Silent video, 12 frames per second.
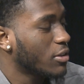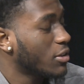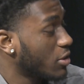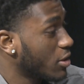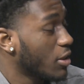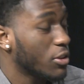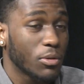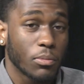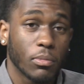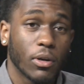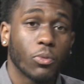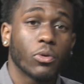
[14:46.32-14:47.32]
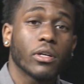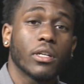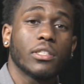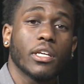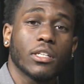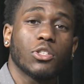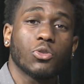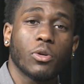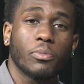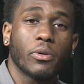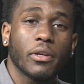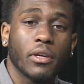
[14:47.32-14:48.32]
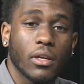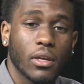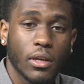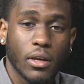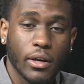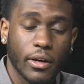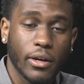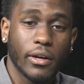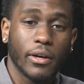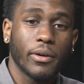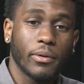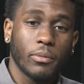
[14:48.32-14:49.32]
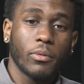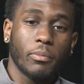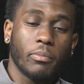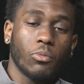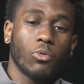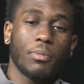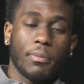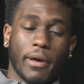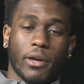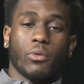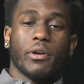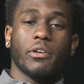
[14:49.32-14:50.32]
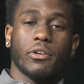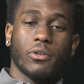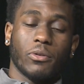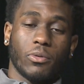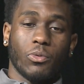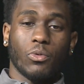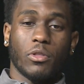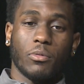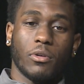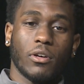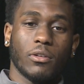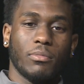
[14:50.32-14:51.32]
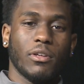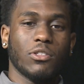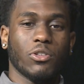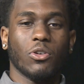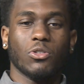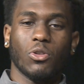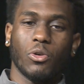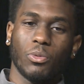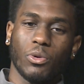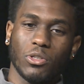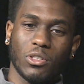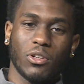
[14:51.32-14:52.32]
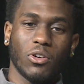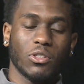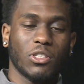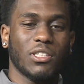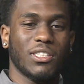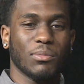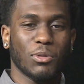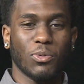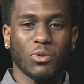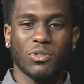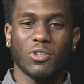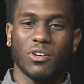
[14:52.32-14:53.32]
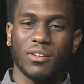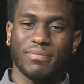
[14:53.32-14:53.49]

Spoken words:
discuss, but we're going to take a short break. We'll be back right here with me as your host, Lloyd Wilson, on CCM Sports Talk.